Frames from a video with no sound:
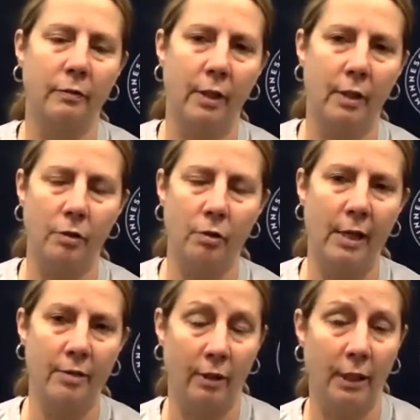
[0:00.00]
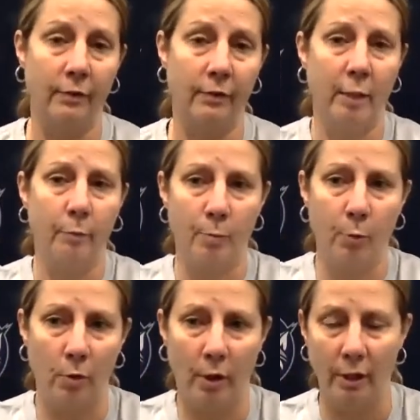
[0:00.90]
the 2011 team was
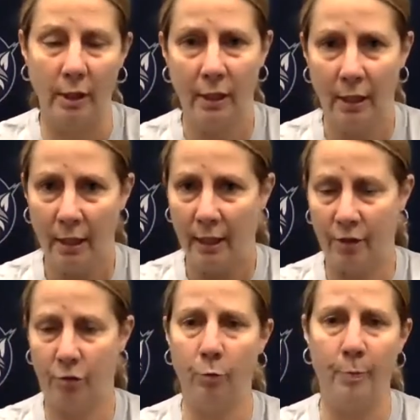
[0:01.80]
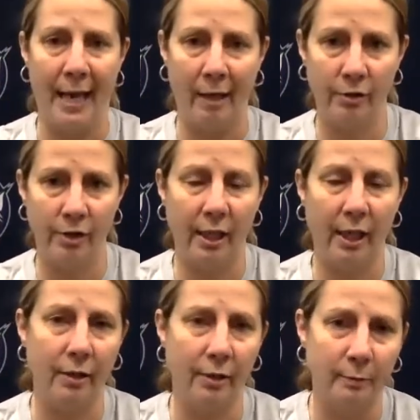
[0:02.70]
born. It's through battles
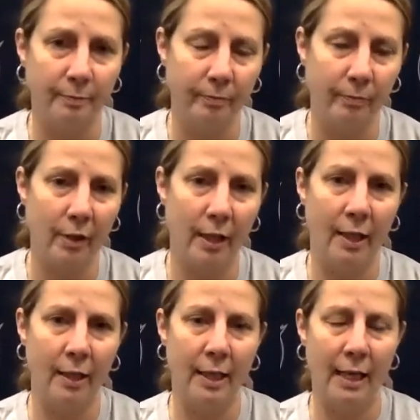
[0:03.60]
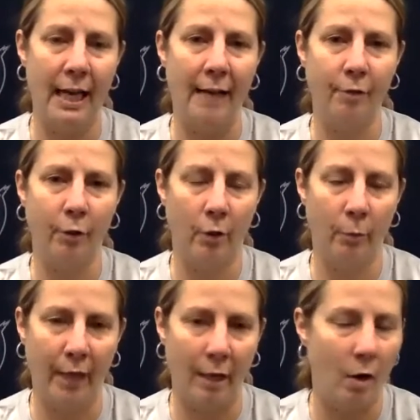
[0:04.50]
together. And I have to learn,
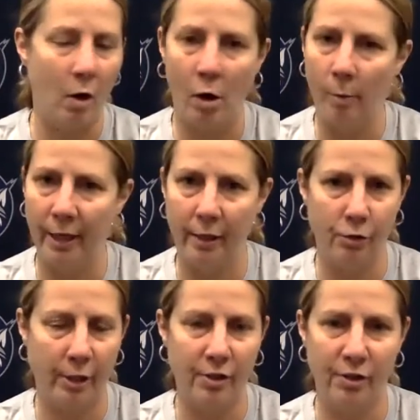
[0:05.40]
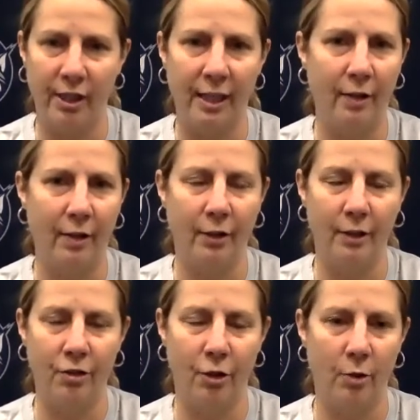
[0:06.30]
we got to all be in the trenches together.
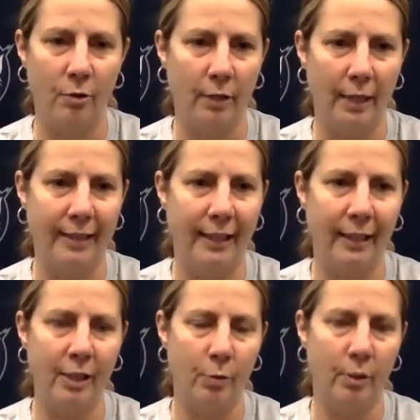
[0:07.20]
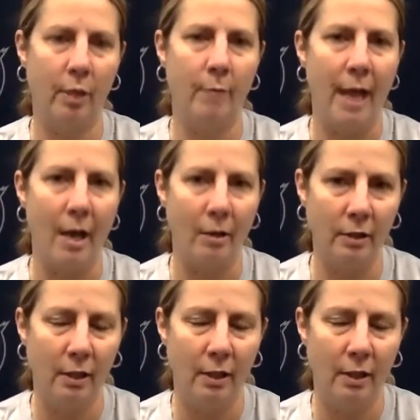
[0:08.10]
And so identities will come out